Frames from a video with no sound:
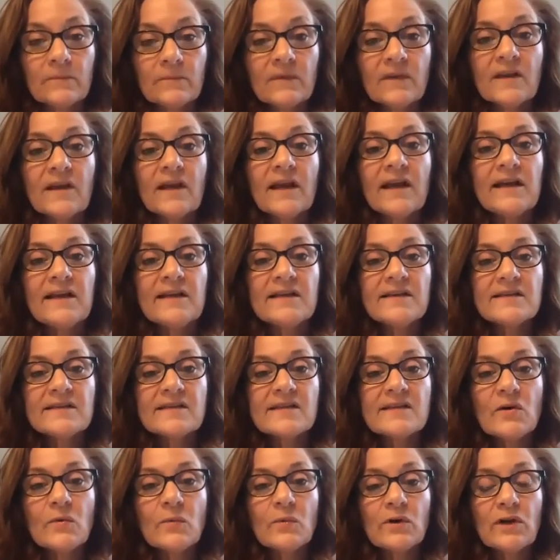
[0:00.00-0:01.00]
Okay,
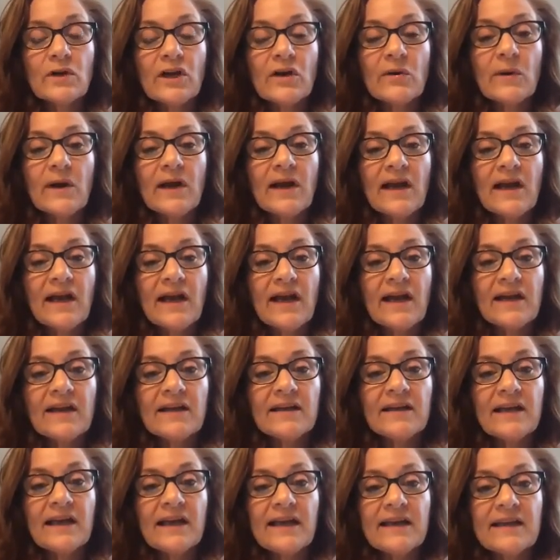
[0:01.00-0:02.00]
so we'll go ahead
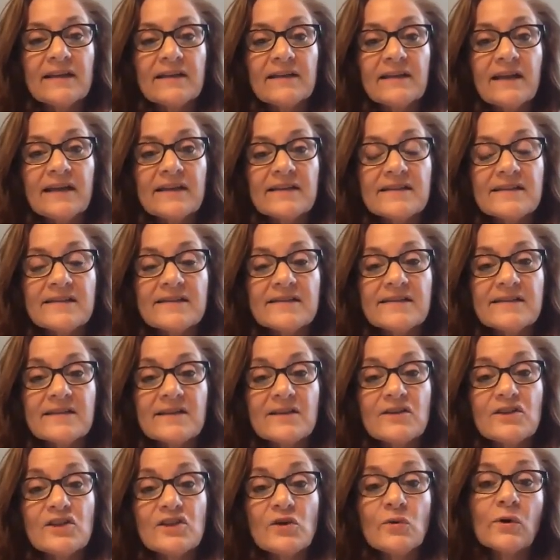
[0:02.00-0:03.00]
and let's
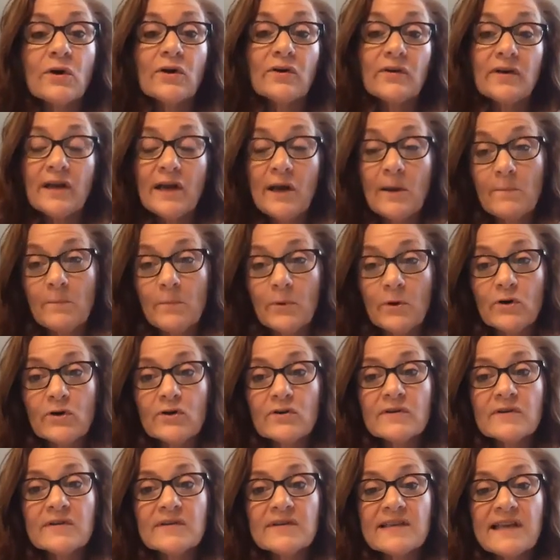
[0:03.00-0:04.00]
do our
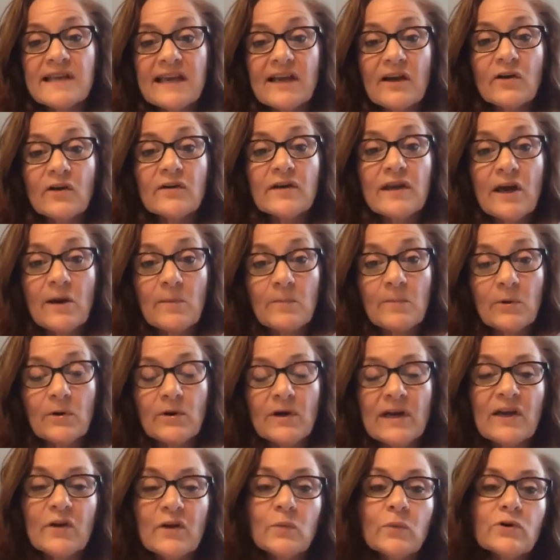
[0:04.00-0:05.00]
number,
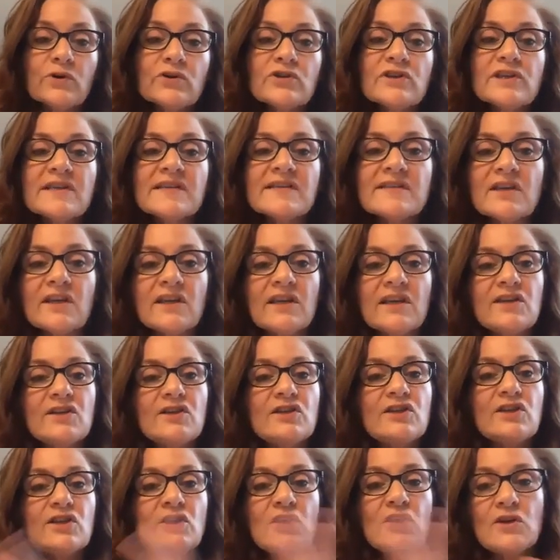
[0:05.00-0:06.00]
and we're just going to
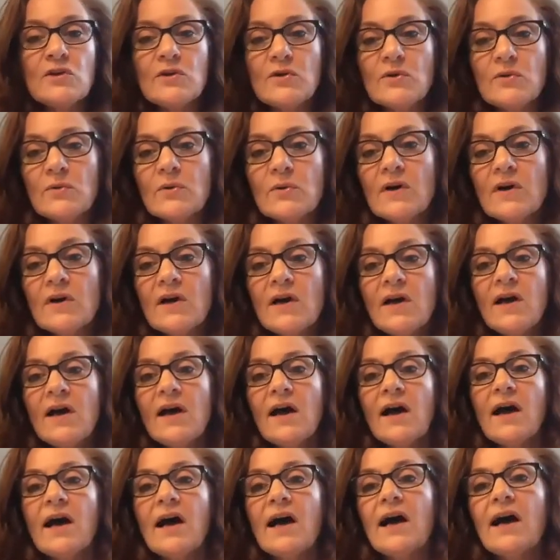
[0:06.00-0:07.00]
do
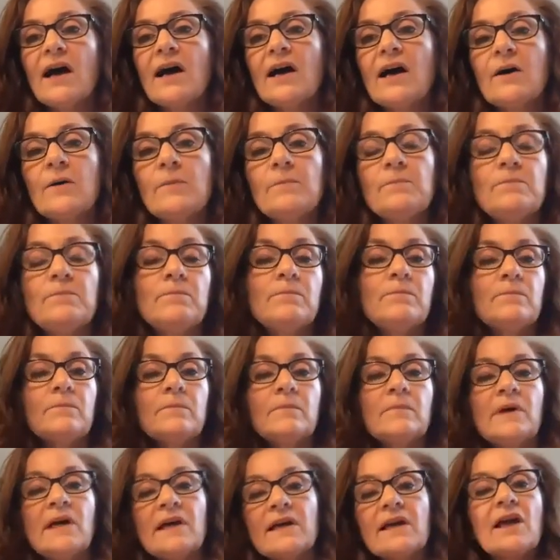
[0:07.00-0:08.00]

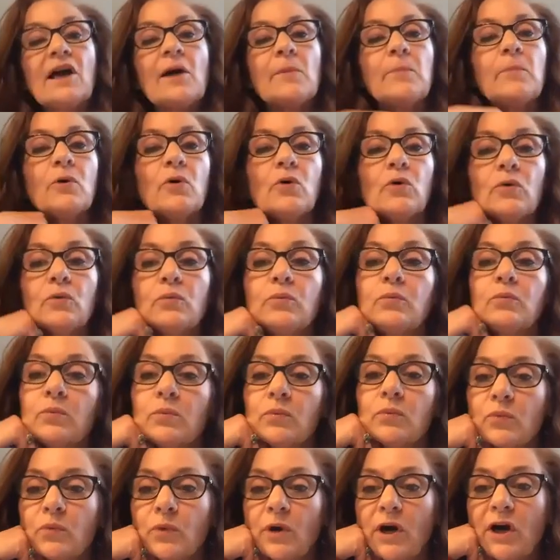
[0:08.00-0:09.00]
a couple
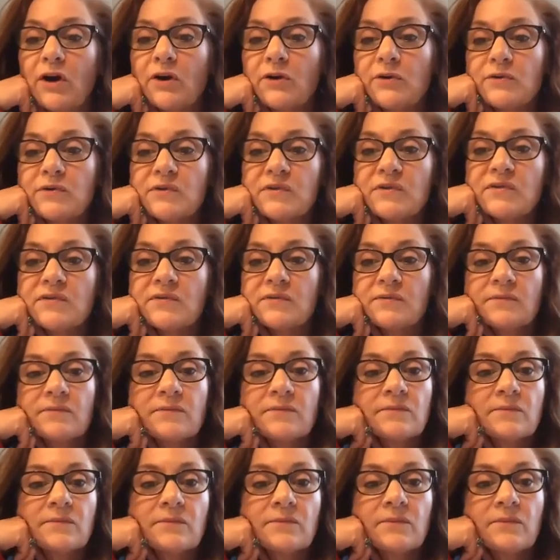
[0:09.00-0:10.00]
rows
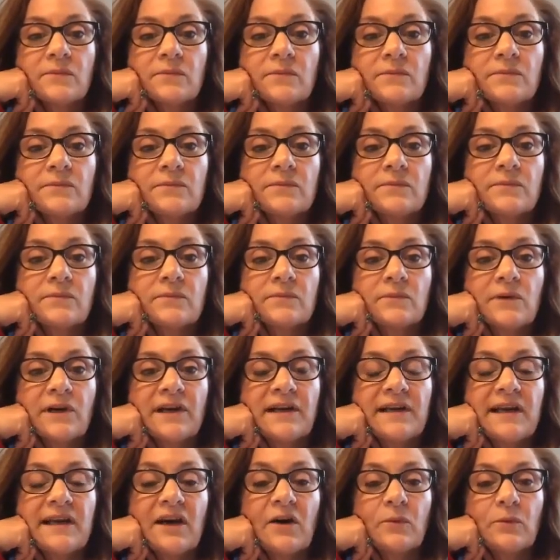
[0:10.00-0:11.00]

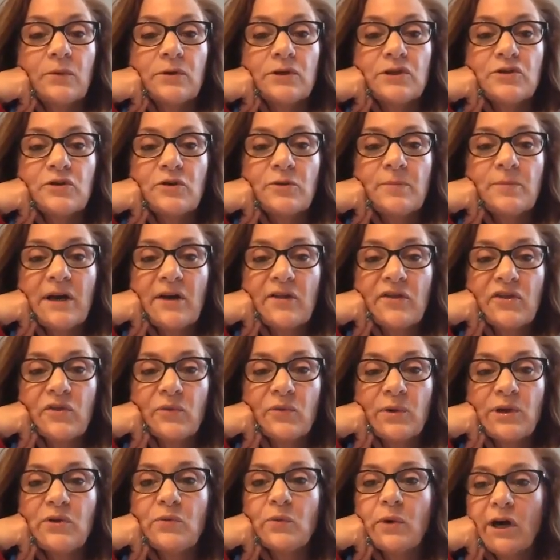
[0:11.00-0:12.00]
right now. We'll do about
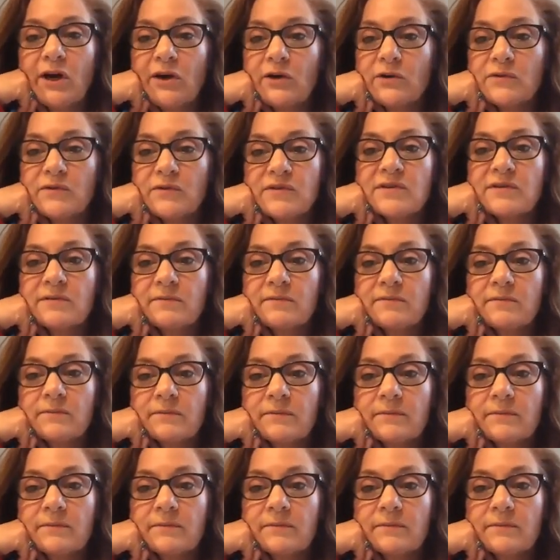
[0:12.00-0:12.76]
3 rows.